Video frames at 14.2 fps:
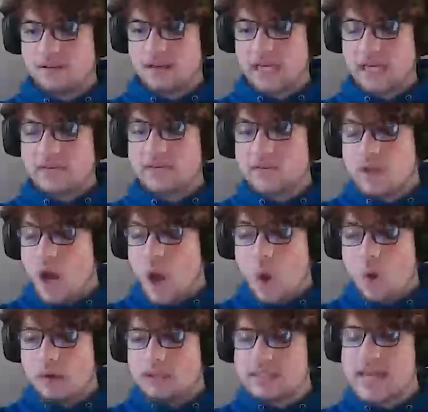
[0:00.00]
Even
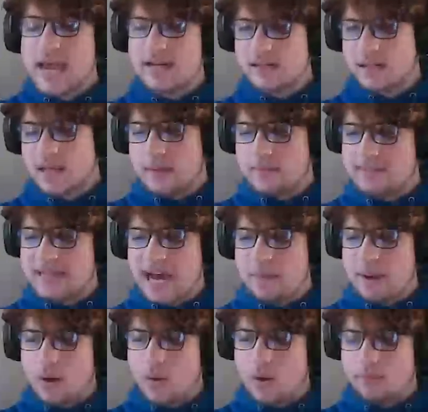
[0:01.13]
though technically I'm down
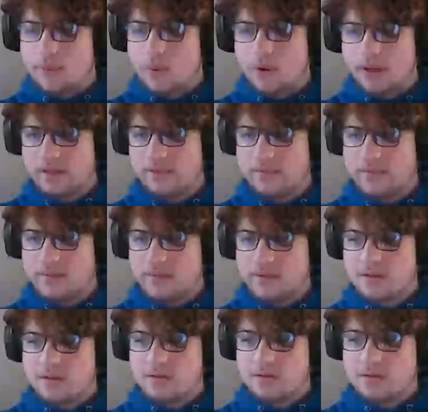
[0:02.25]
by 1 point,
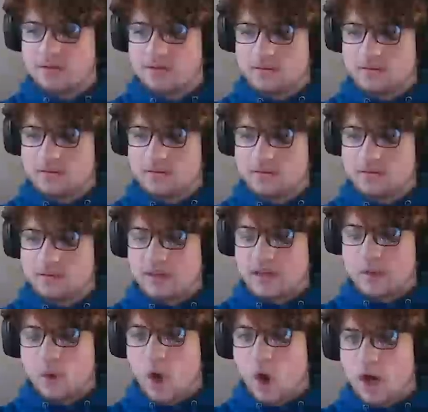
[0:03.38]

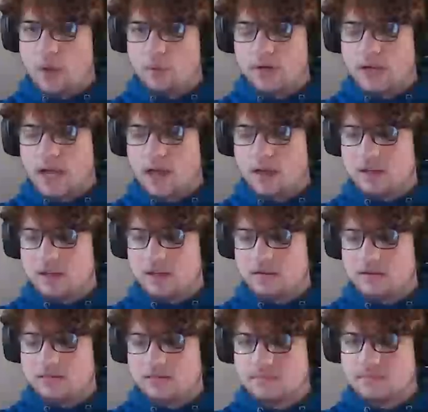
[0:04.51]
in reality,
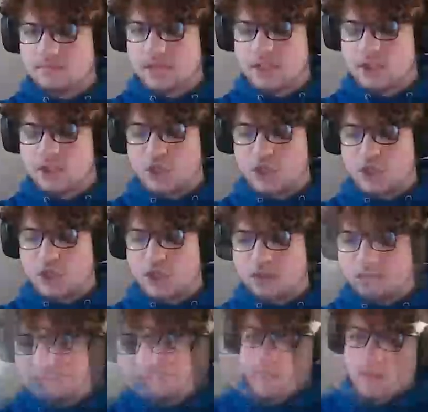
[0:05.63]
it's
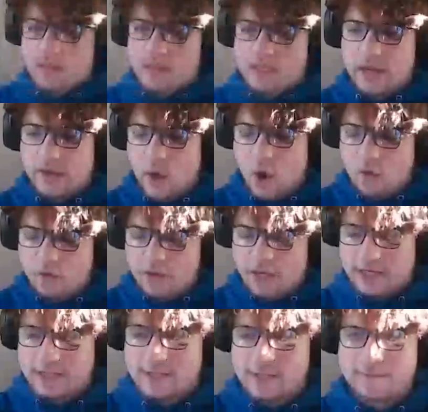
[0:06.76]
GG. So I go for
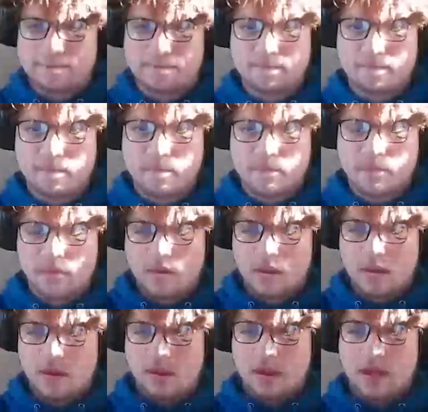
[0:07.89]
this.
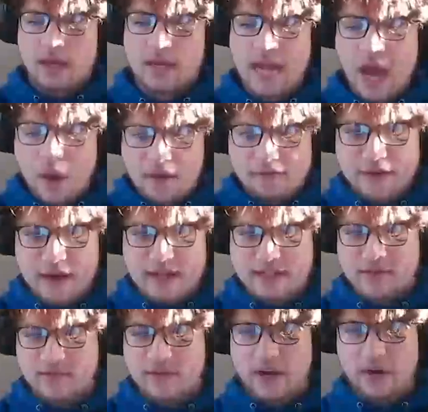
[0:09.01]
And now he
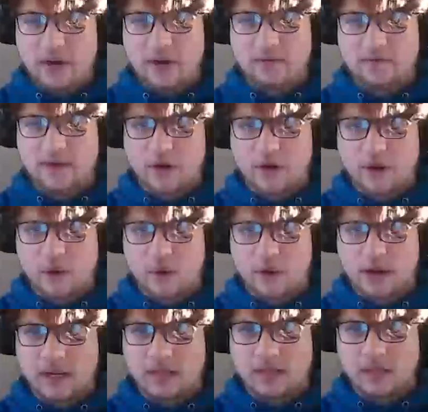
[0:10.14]
finds a very, very
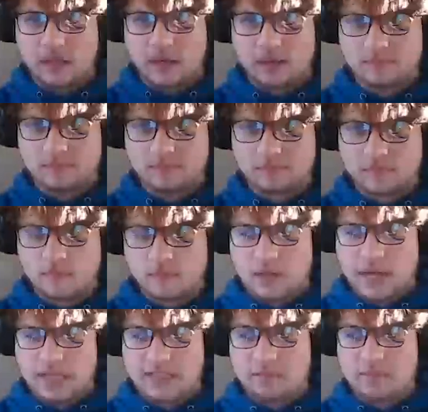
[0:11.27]
annoying idea,
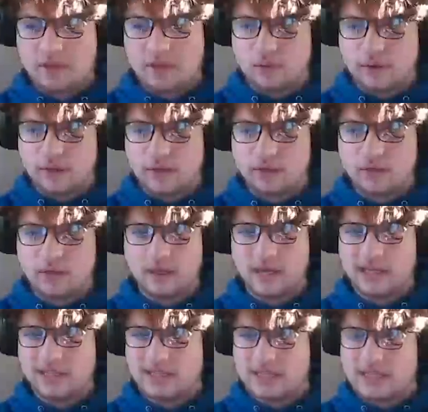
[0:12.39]
knight to b3.
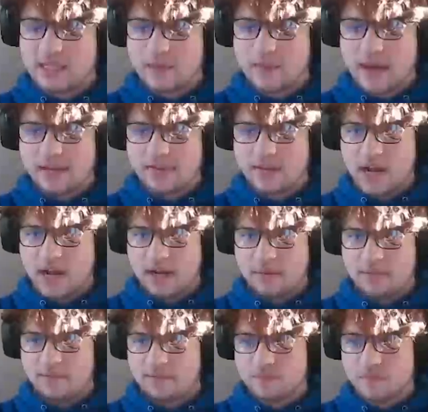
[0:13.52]
And I get the knight in.